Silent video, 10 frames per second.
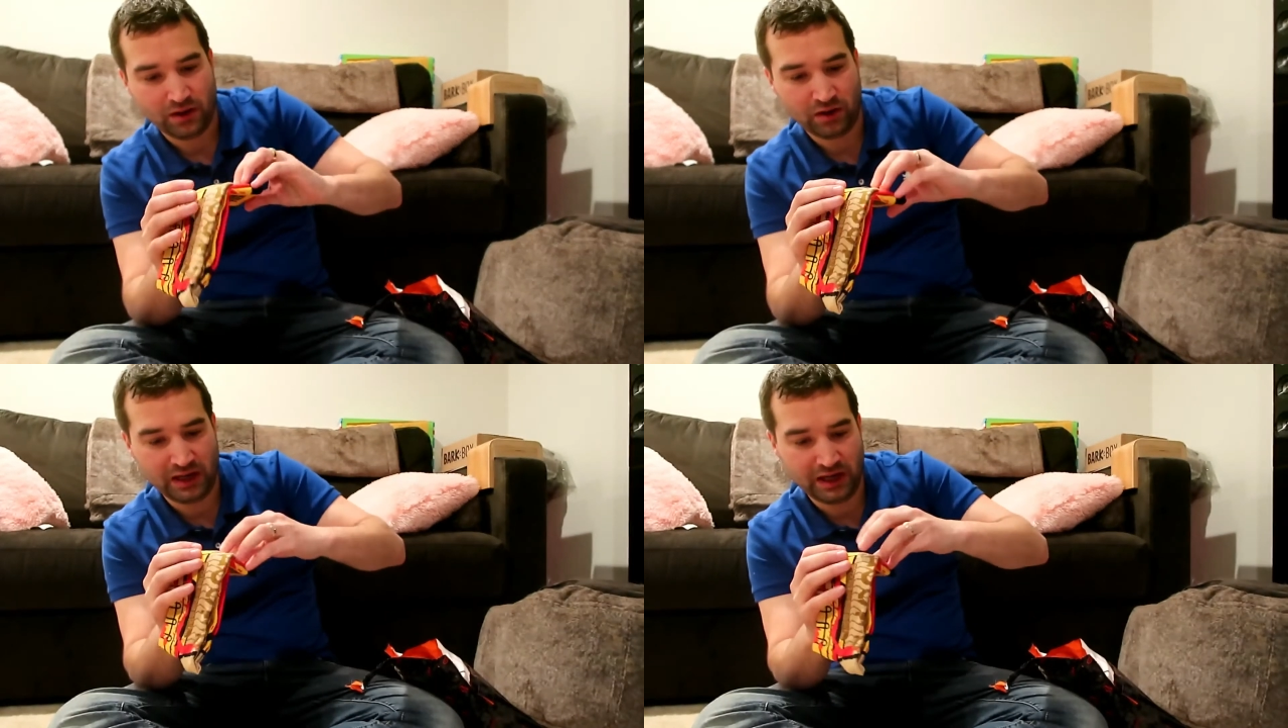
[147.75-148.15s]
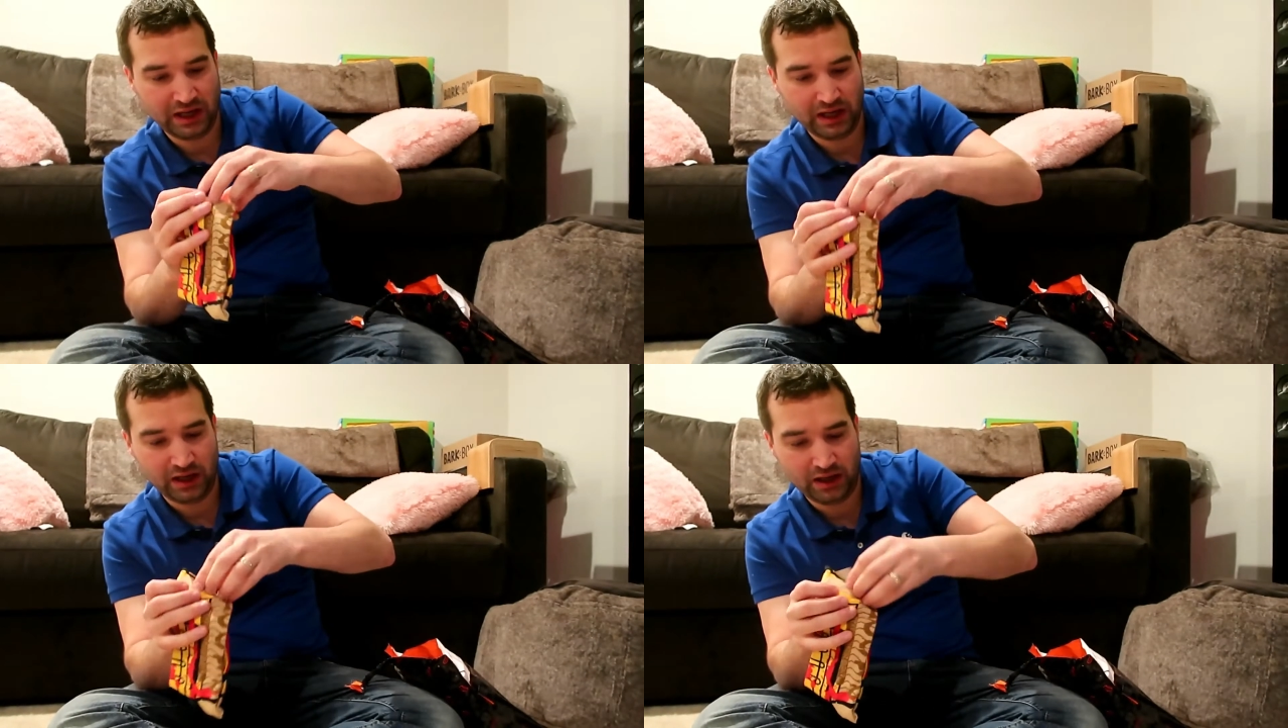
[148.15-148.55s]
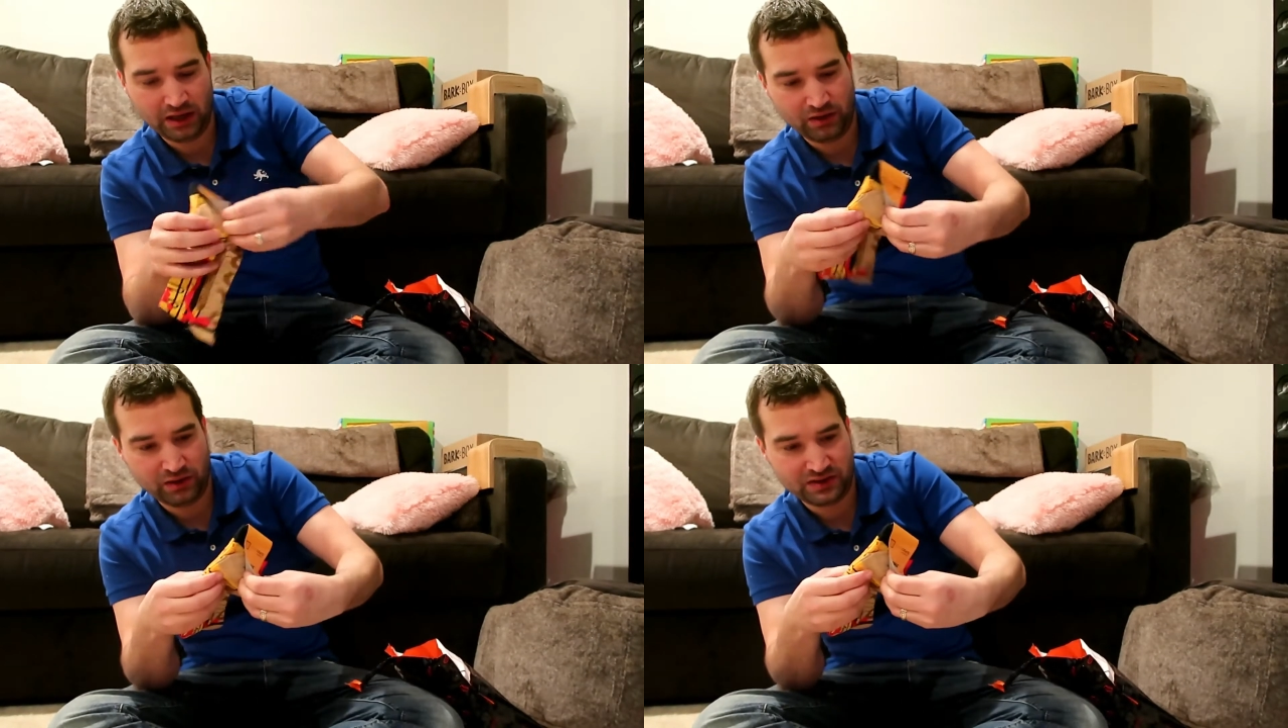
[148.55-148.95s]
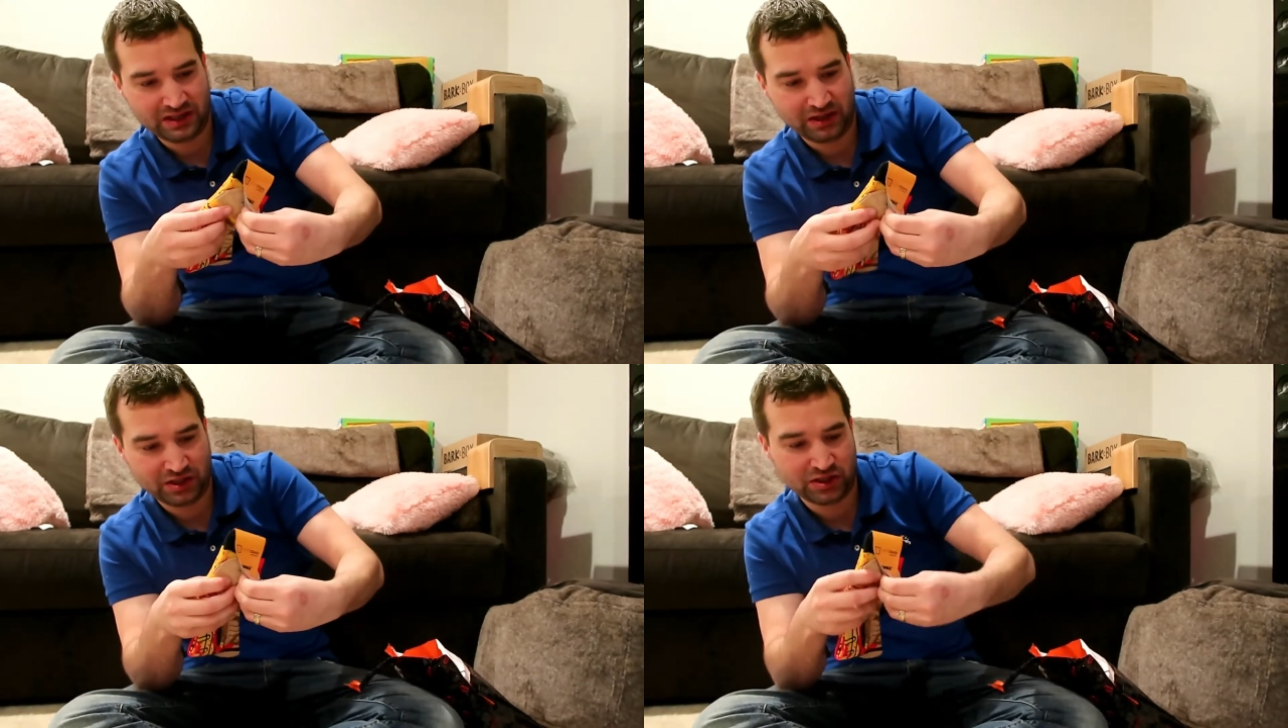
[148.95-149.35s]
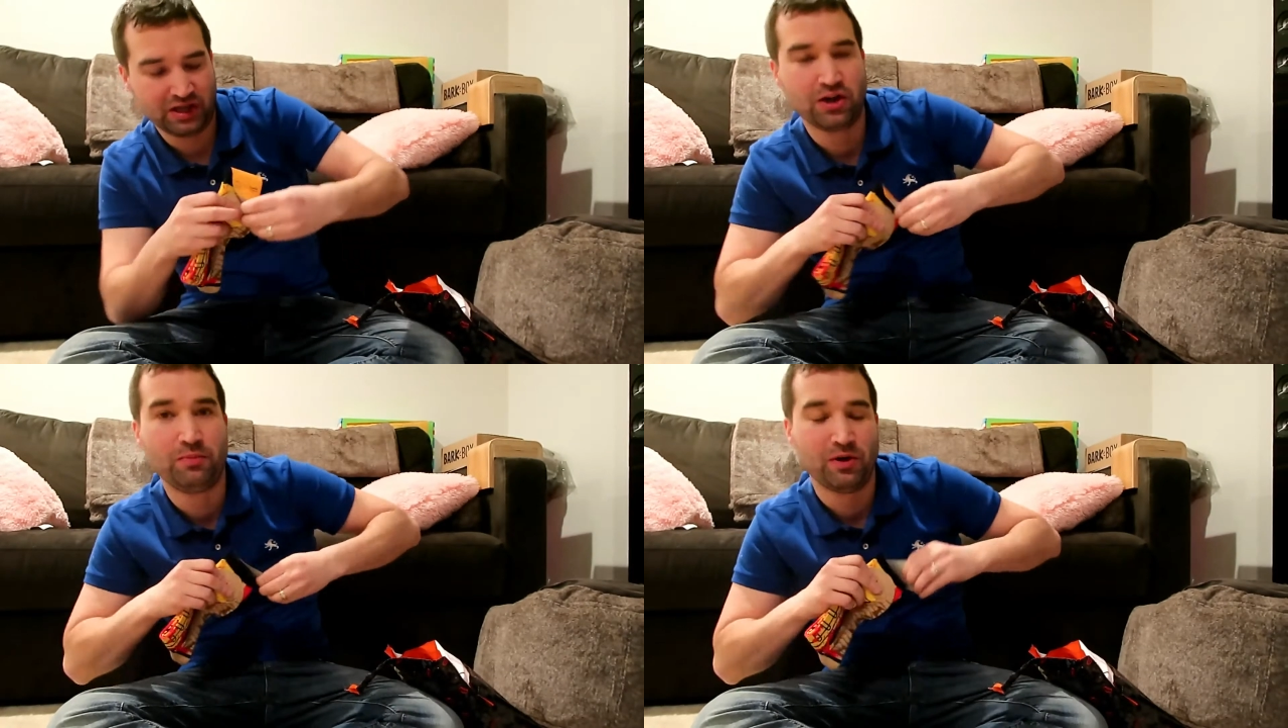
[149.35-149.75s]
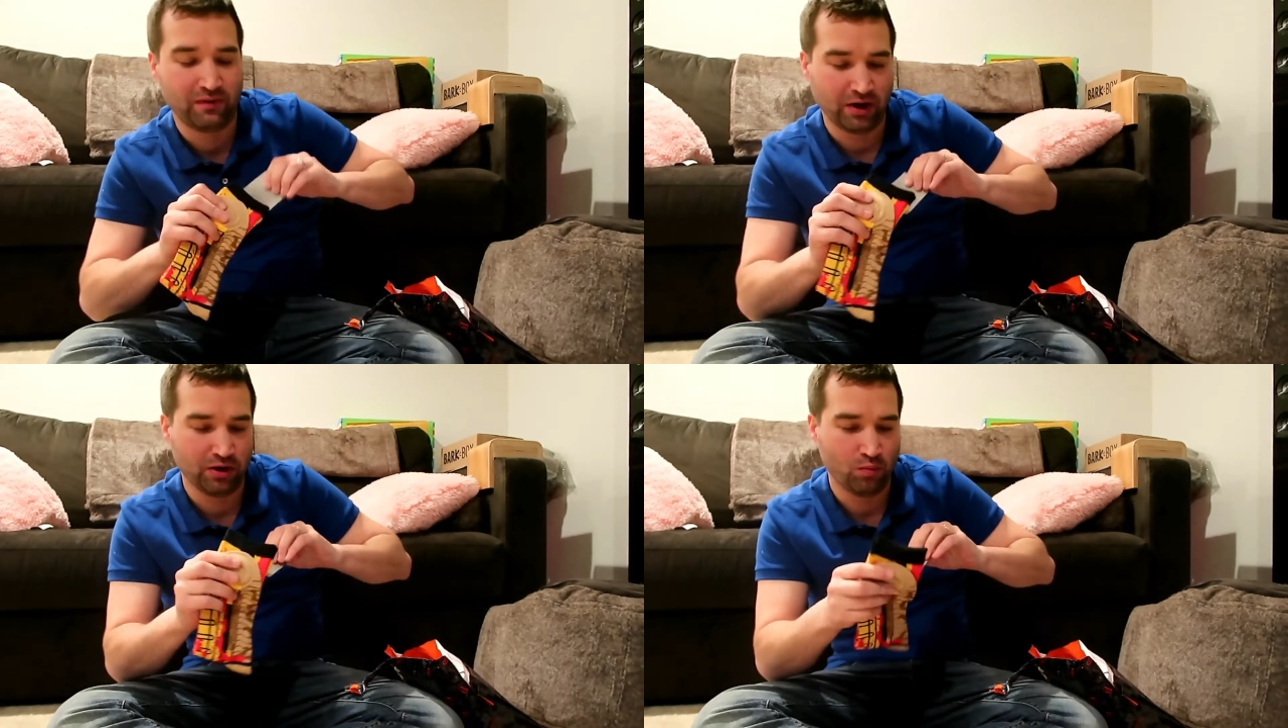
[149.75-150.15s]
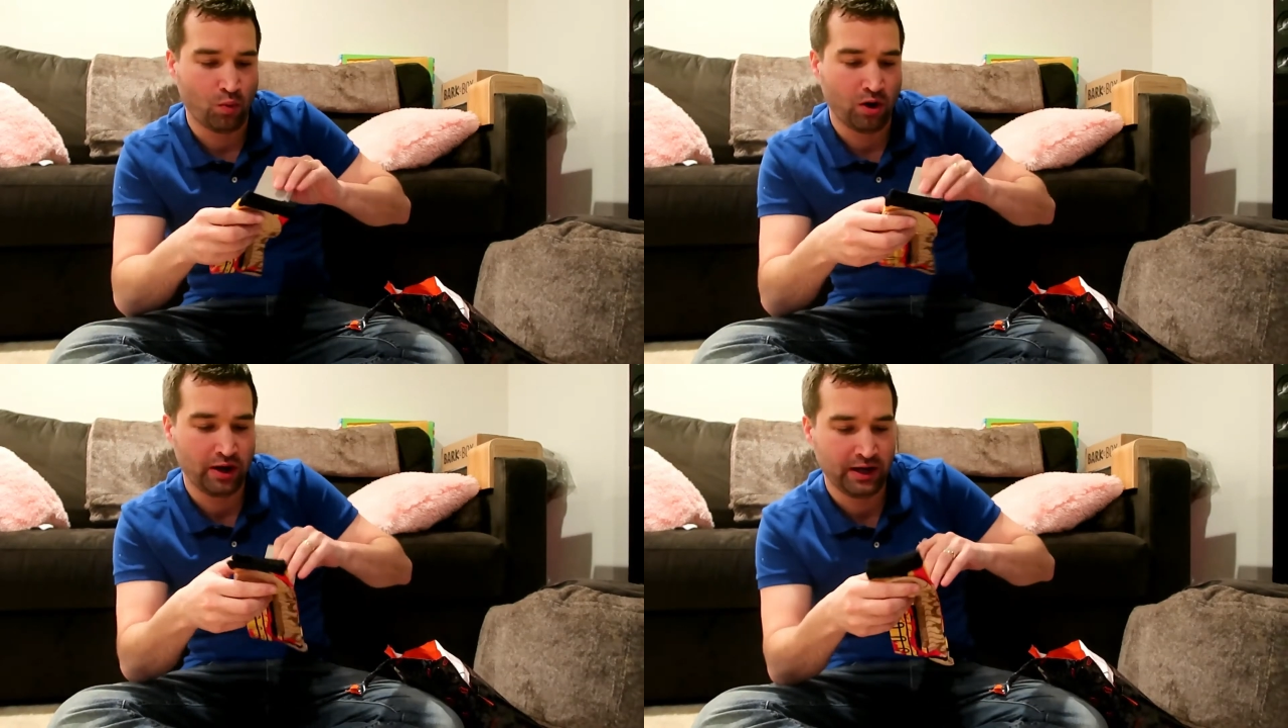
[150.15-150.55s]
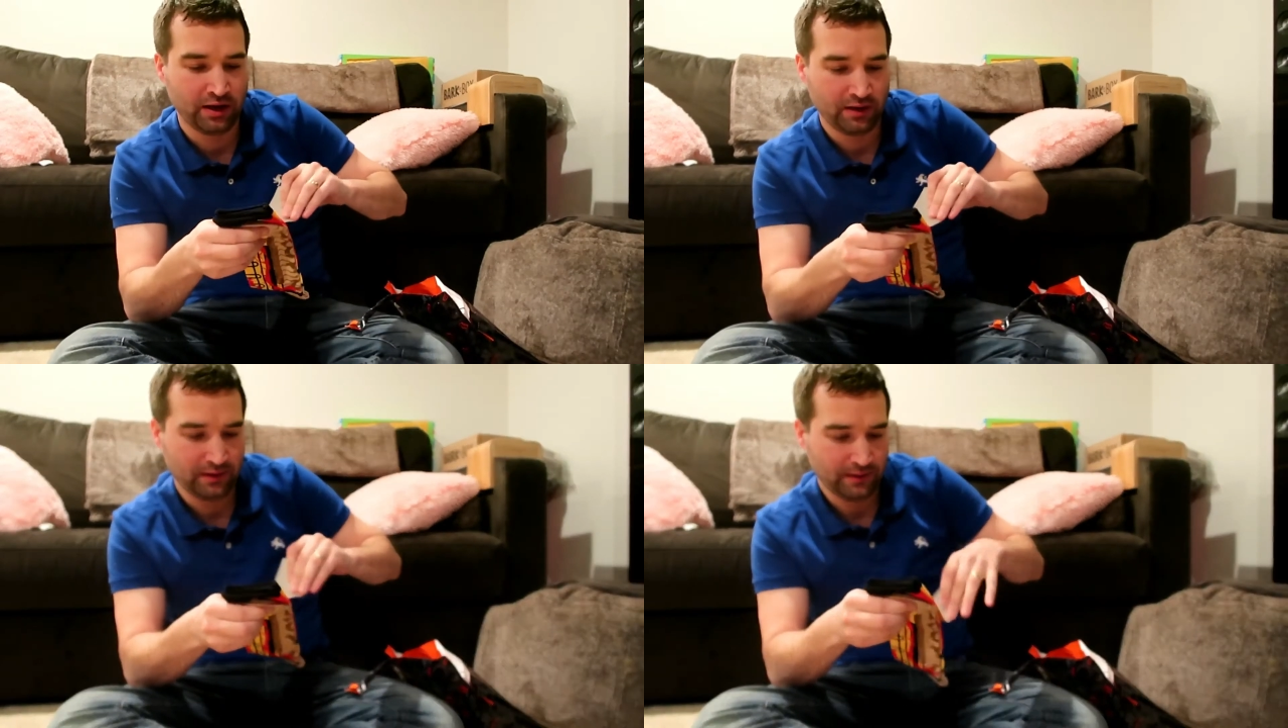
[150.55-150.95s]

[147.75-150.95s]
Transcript: Okay, uh, it's actually Kill Bill Volume 1.